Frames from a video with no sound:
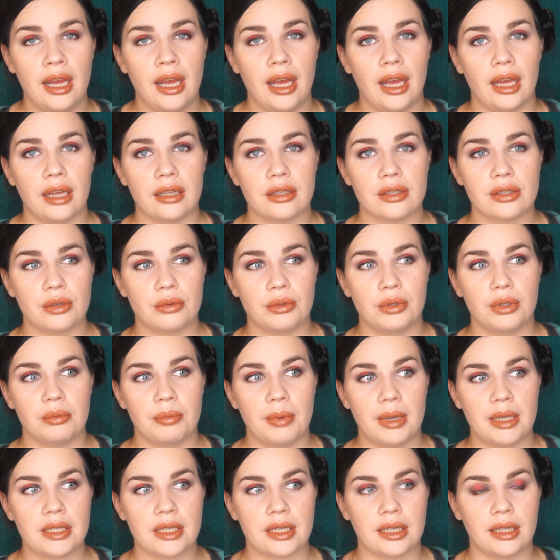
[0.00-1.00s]
And so you're
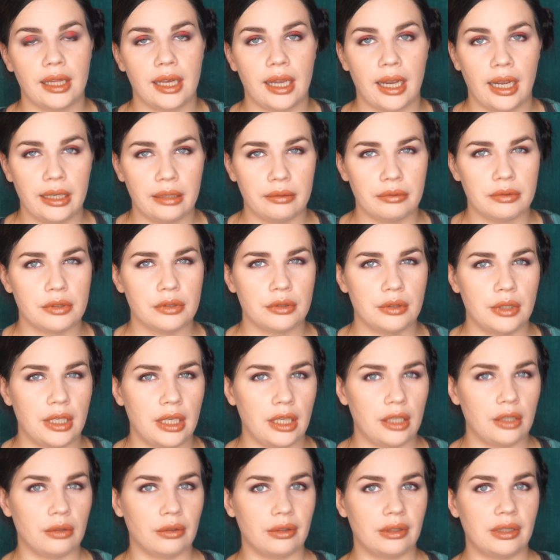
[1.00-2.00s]
basically kind of
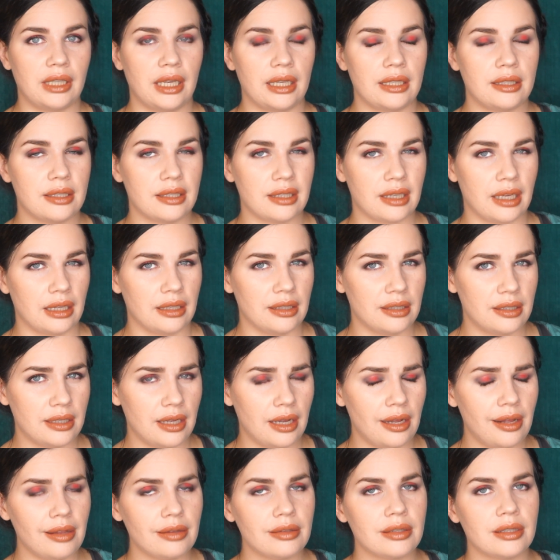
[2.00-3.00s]
treating your dead skin
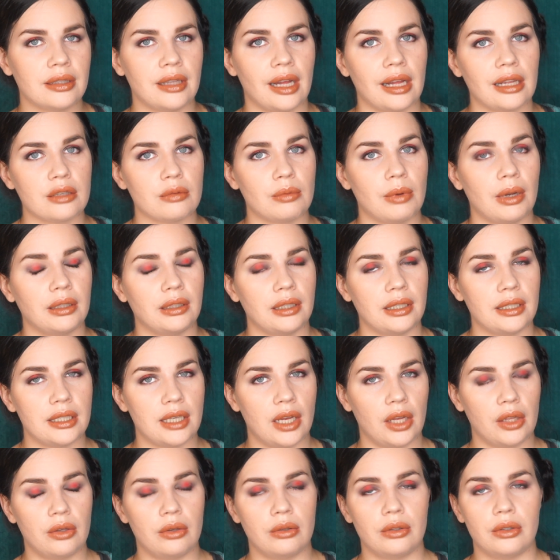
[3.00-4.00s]
cells. That's why they
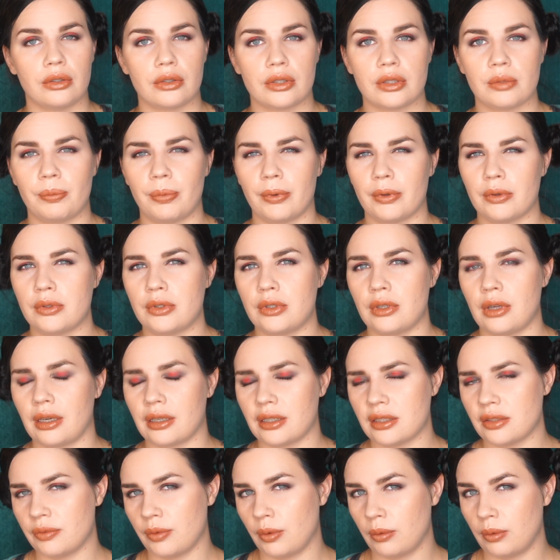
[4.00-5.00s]
tell you you're supposed to
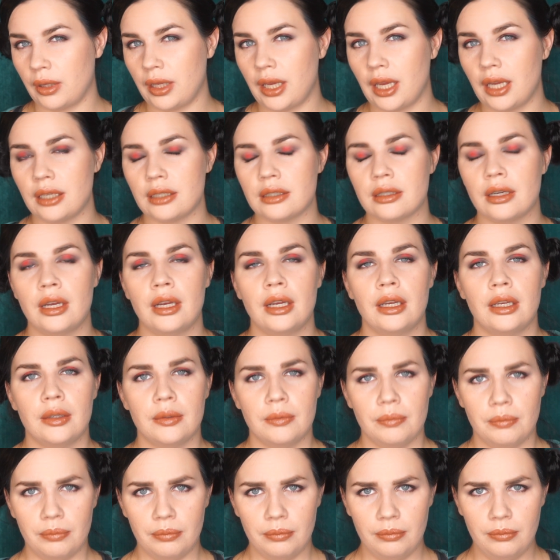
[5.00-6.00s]
exfoliate,
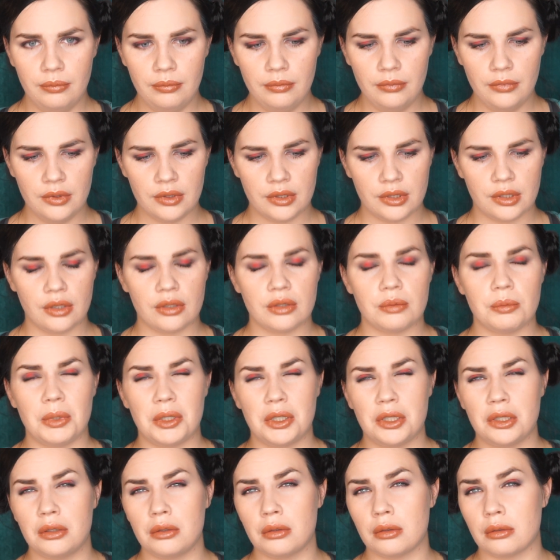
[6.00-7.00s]
excuse me,
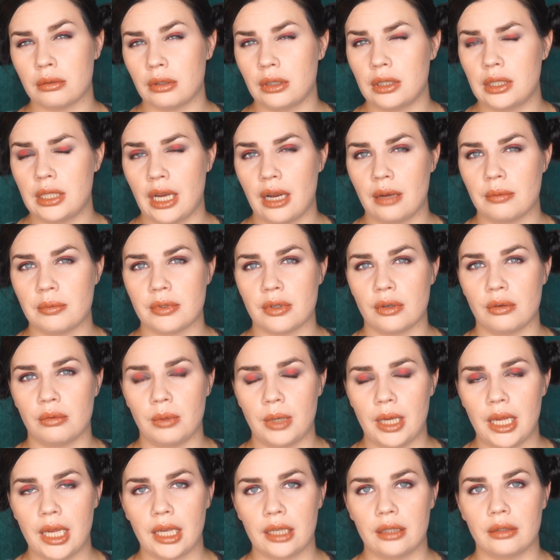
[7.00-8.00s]
2 to 3 times a
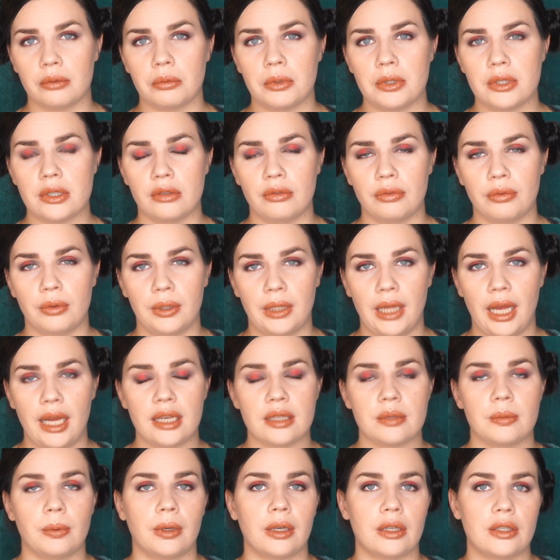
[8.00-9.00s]
week. And the reason for that
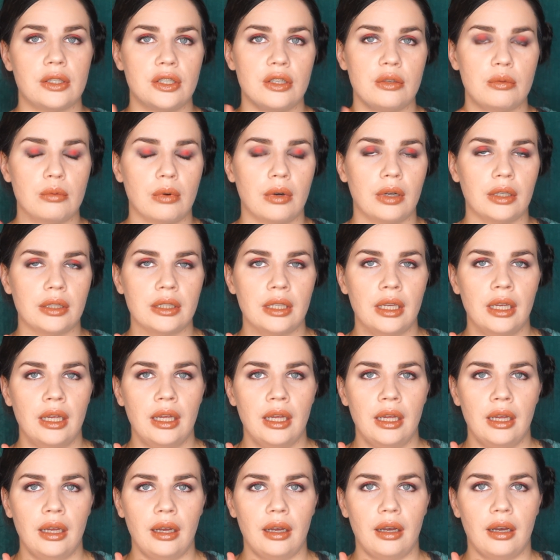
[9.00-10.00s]
is because you want
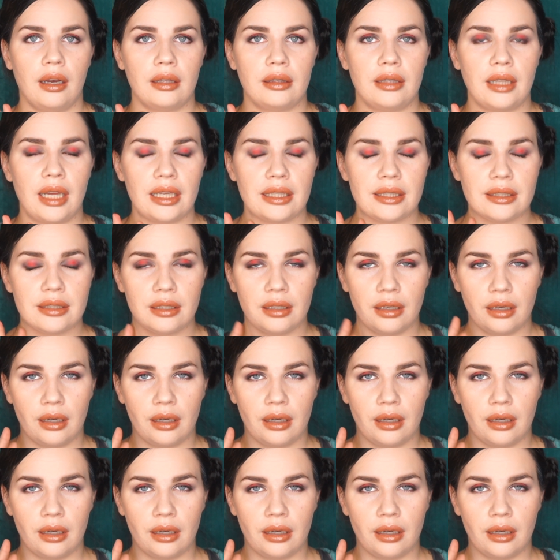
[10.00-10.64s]
that